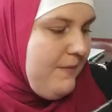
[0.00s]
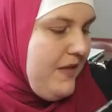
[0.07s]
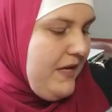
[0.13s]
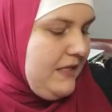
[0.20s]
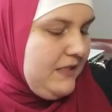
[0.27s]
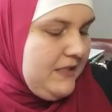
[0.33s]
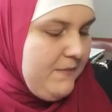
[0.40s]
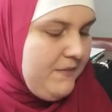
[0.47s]
That
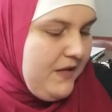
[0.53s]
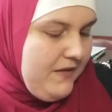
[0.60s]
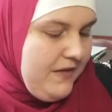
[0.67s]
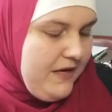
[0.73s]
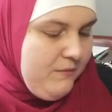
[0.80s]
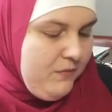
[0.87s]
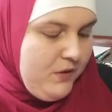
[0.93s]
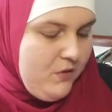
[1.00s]
is something that
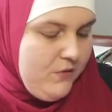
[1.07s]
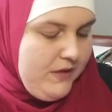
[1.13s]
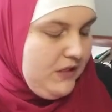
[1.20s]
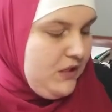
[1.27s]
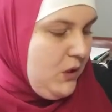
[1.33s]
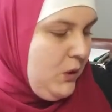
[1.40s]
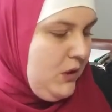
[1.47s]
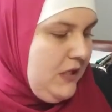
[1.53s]
I'm going
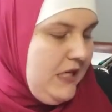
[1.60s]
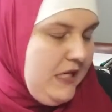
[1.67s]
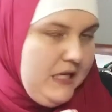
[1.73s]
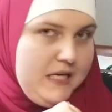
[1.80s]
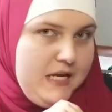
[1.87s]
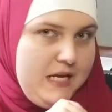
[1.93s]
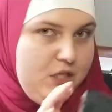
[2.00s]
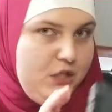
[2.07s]
to need
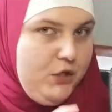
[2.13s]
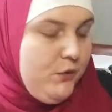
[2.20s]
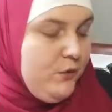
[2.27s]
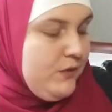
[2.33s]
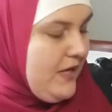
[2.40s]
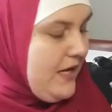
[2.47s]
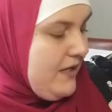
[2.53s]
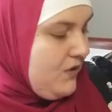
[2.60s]
and use
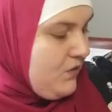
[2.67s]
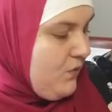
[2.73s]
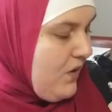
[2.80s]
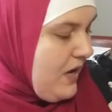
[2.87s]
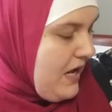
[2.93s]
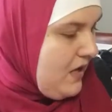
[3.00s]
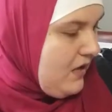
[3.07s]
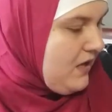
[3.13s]
as
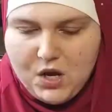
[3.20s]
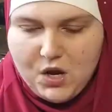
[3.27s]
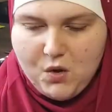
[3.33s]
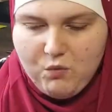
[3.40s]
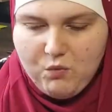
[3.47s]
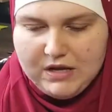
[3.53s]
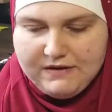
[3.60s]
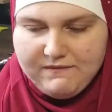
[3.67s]
well.
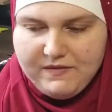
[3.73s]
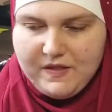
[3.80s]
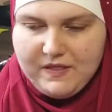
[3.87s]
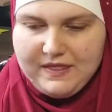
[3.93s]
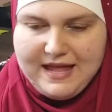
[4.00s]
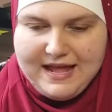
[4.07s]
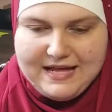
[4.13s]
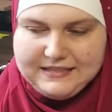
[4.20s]
One of the
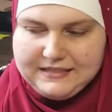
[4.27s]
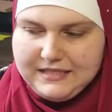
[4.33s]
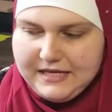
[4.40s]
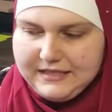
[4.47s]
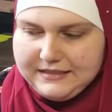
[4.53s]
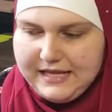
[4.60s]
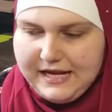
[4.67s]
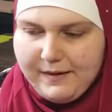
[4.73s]
last
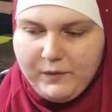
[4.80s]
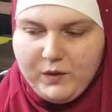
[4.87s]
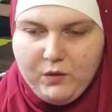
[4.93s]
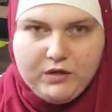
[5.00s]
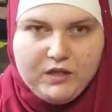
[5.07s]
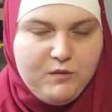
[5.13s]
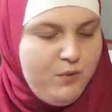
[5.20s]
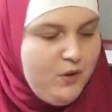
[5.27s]
things that I'm
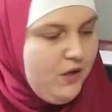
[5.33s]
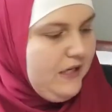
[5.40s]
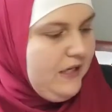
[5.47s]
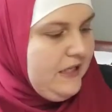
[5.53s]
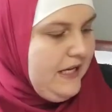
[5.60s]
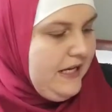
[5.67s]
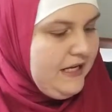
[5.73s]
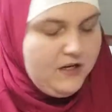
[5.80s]
going to put in
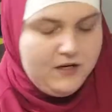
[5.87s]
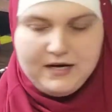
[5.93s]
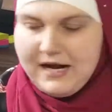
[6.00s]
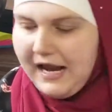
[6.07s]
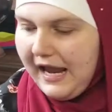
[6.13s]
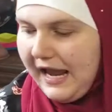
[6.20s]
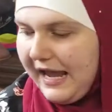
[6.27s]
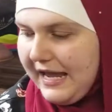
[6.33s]
here
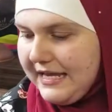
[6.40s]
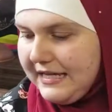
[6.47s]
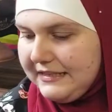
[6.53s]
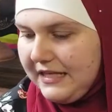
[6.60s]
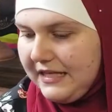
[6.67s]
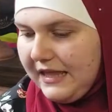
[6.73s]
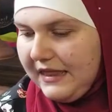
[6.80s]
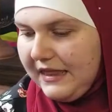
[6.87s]
is
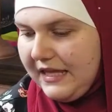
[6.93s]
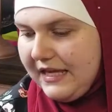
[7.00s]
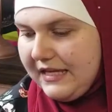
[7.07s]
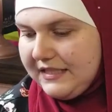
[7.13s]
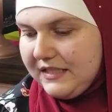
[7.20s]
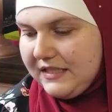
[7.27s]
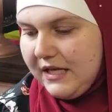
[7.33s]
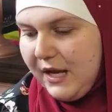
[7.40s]

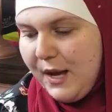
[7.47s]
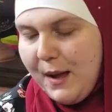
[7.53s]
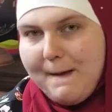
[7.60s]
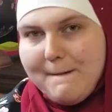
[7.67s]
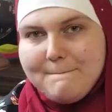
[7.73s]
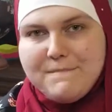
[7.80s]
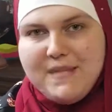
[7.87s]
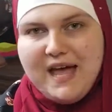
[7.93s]
this
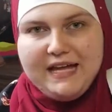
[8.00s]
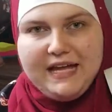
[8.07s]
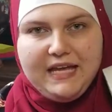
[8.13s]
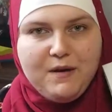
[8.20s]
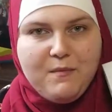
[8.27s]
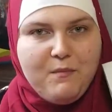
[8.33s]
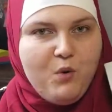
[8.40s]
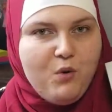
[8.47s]

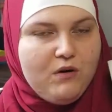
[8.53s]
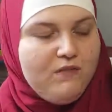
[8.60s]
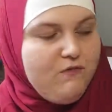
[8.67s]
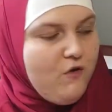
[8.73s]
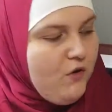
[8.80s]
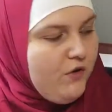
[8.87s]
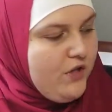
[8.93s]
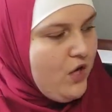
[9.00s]
Megan
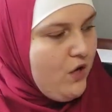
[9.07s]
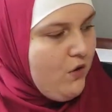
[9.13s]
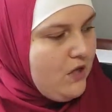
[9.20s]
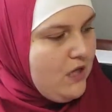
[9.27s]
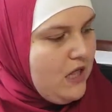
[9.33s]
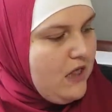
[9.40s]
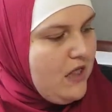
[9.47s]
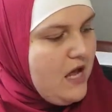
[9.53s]
Portfolio
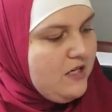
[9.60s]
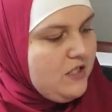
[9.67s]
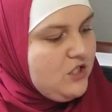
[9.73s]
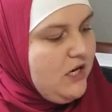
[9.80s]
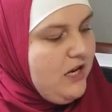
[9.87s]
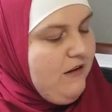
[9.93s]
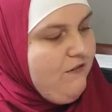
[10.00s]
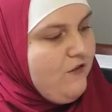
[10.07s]
clutch.
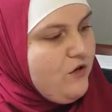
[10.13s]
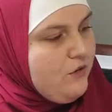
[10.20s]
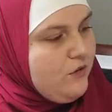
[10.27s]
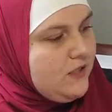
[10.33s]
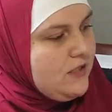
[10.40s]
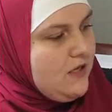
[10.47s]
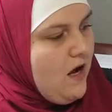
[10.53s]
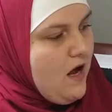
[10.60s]
If you
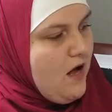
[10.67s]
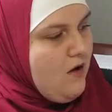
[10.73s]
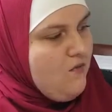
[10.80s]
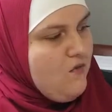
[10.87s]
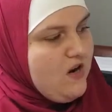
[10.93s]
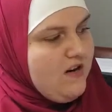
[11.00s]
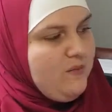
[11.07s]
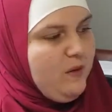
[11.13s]
saw
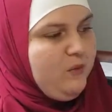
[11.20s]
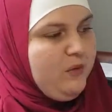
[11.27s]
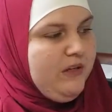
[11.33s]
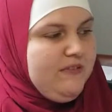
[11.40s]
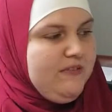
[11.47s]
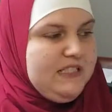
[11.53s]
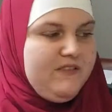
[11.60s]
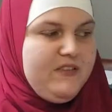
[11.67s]
one of my
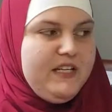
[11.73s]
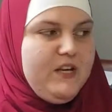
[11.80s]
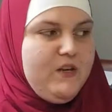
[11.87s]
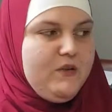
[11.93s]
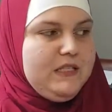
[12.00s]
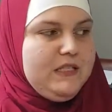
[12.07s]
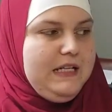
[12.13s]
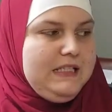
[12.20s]
previous
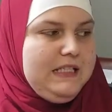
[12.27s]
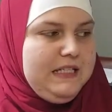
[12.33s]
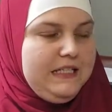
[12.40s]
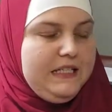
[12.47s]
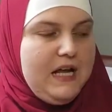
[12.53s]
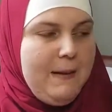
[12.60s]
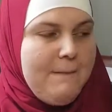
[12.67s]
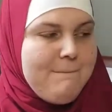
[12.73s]
videos, I did an
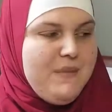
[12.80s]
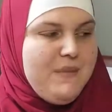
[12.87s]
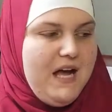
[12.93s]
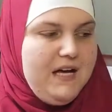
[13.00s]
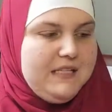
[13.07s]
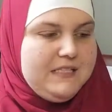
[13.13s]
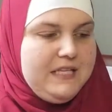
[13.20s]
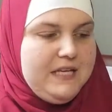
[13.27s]

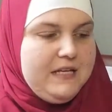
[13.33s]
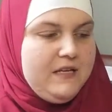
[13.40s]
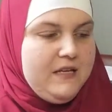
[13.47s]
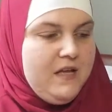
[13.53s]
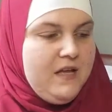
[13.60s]
unboxing